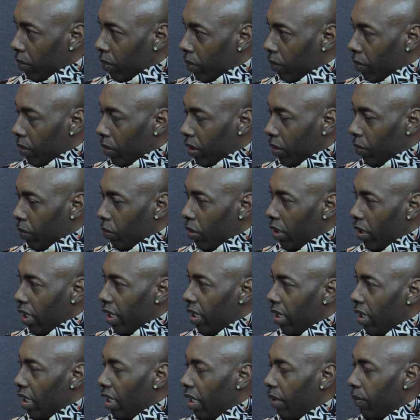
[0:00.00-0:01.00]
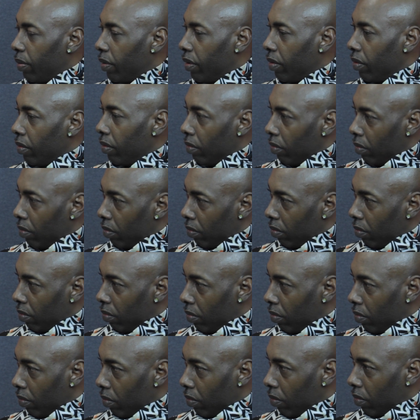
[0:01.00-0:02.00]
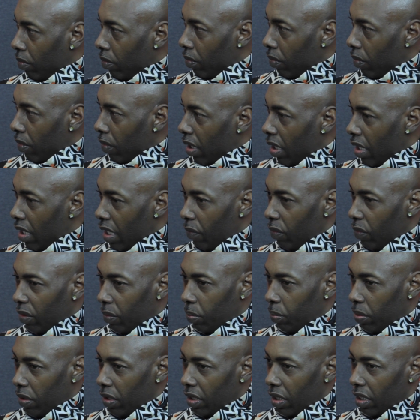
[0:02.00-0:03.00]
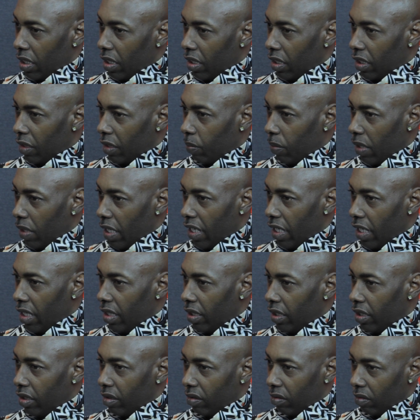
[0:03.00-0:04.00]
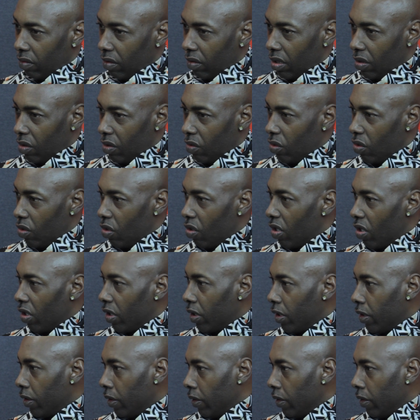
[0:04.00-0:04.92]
With some red lips, and they was putting it in displays in New York.